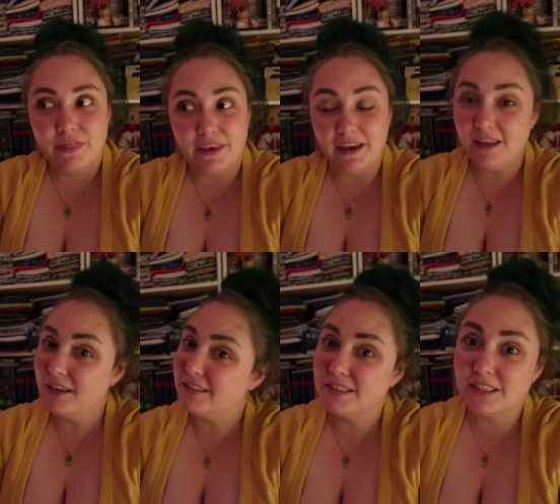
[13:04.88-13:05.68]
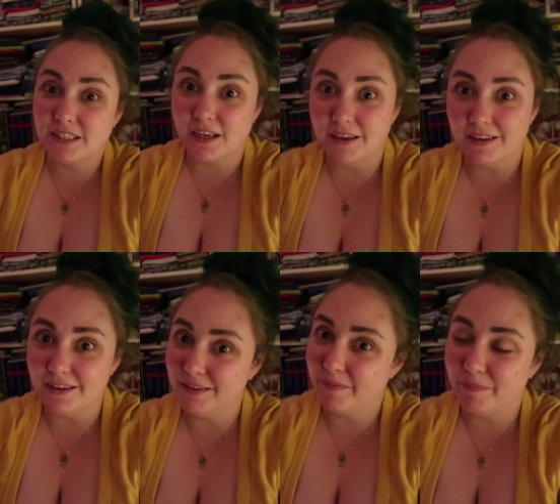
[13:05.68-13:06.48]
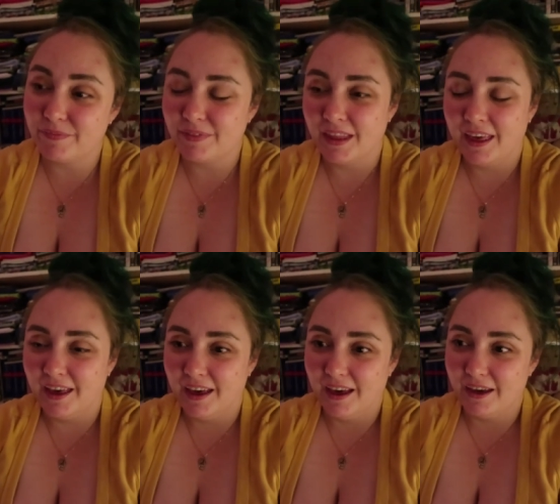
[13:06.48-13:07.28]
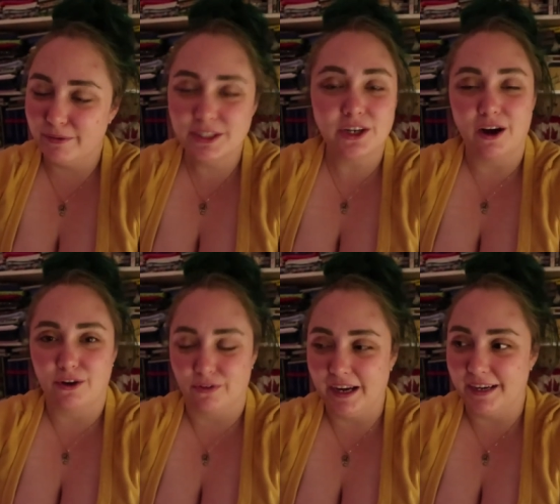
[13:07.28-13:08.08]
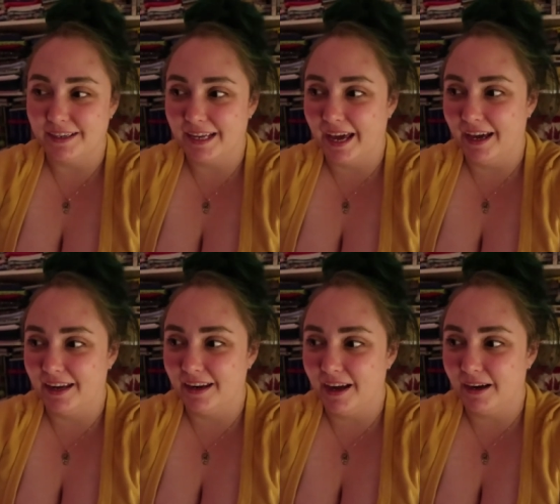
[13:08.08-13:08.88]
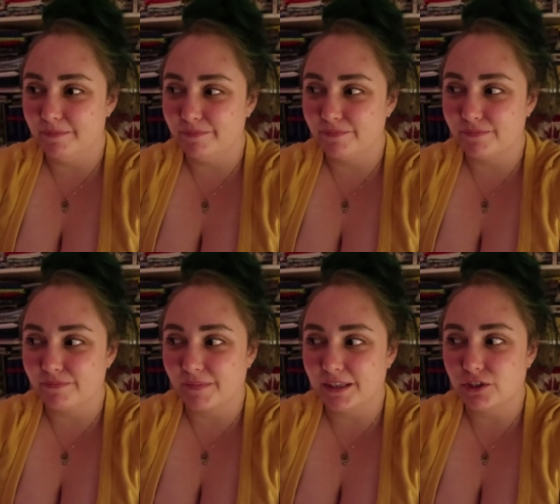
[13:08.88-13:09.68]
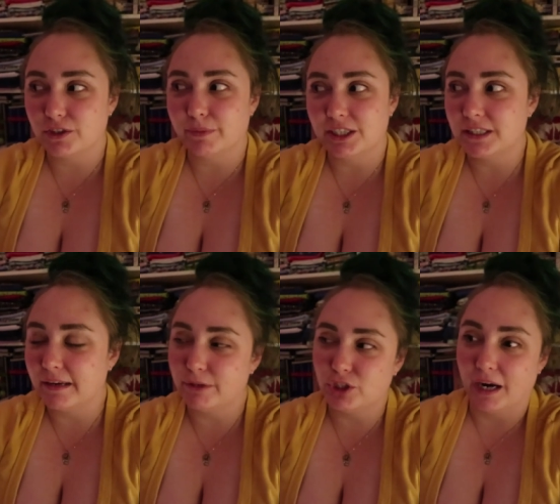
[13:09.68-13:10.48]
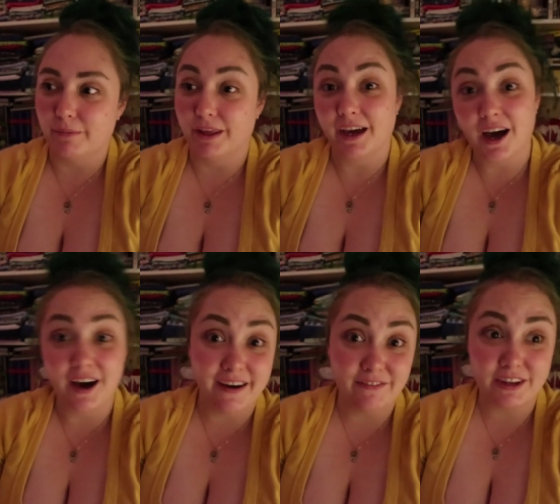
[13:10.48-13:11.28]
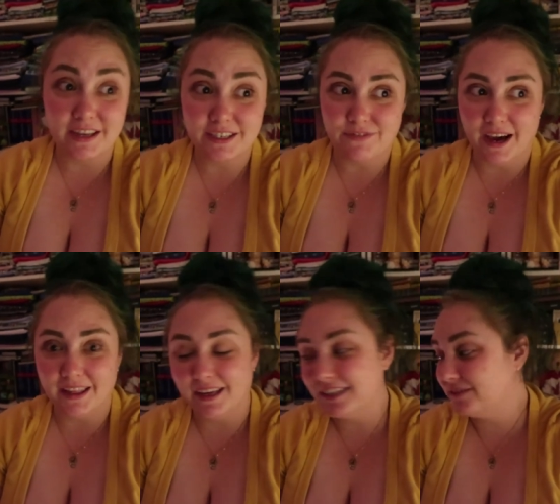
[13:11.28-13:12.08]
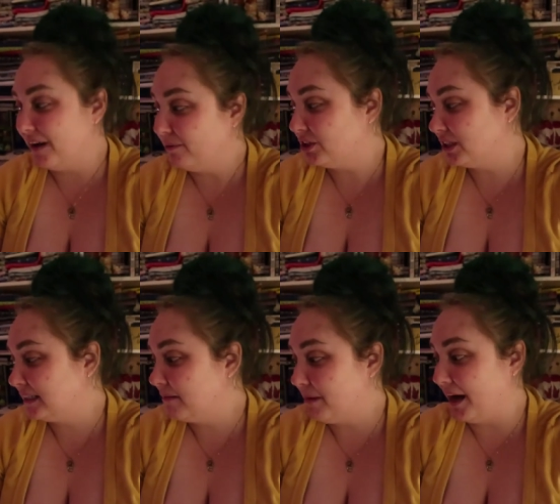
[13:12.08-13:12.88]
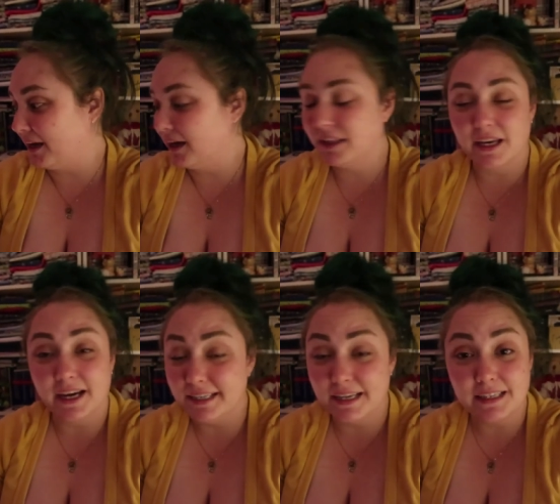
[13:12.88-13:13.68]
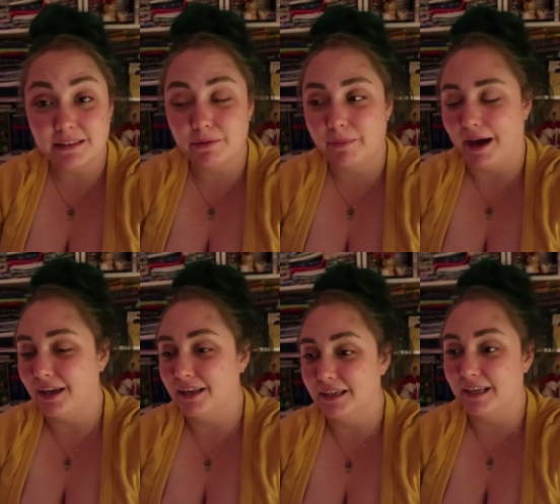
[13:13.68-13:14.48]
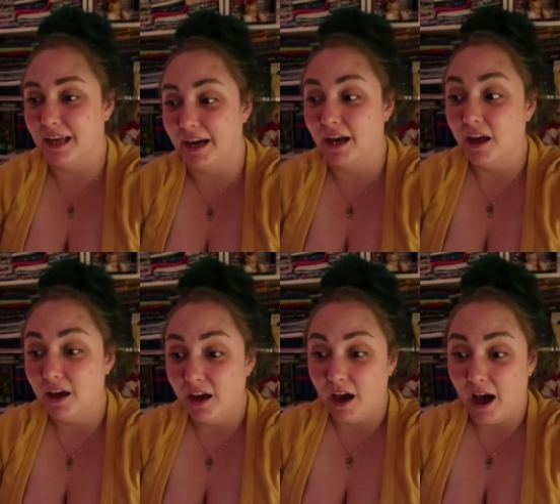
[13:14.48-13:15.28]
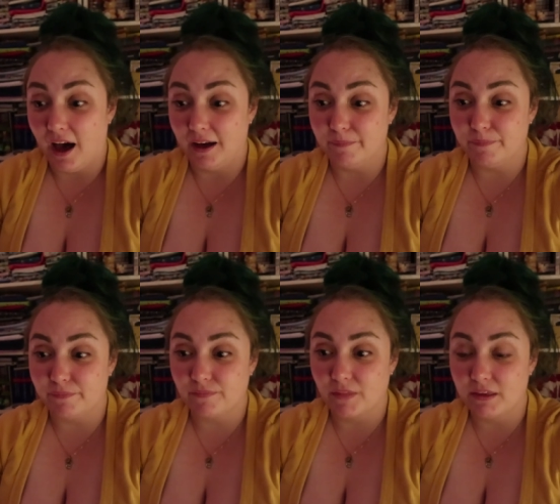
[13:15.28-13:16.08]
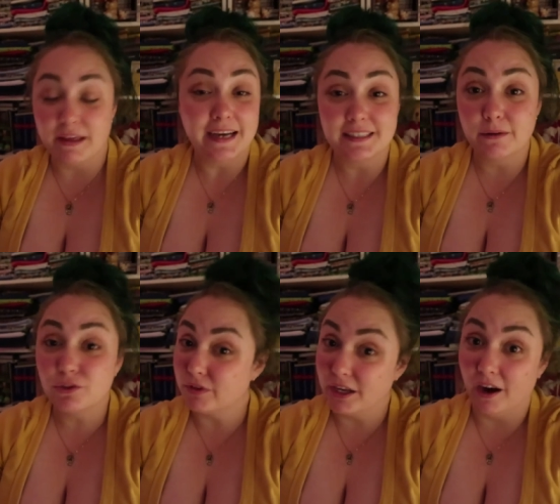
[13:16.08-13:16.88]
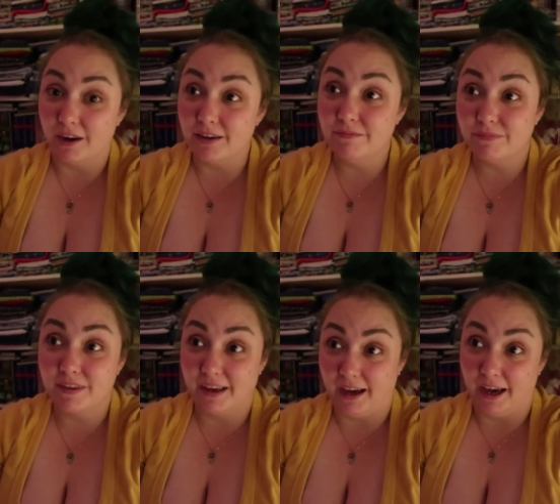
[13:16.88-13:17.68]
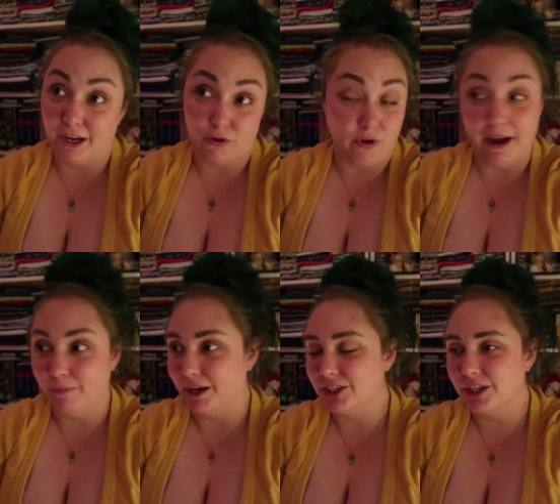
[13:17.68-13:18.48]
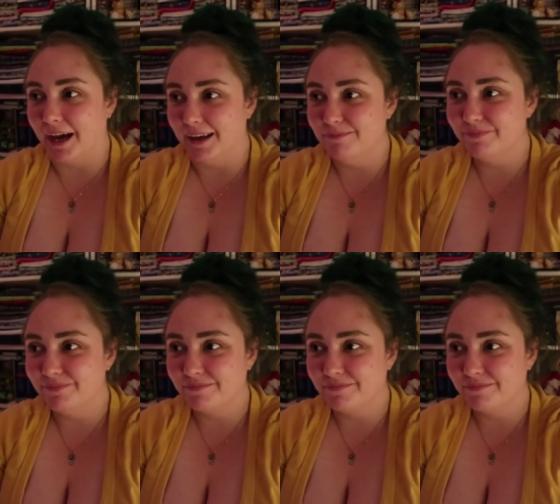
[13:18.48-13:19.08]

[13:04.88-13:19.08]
this it was not great and um so as much as i've been trying to be like oh everything's fine like it's fine we're just done packing. and like i did get some unpacking done today um last night was really hard i cried a bunch again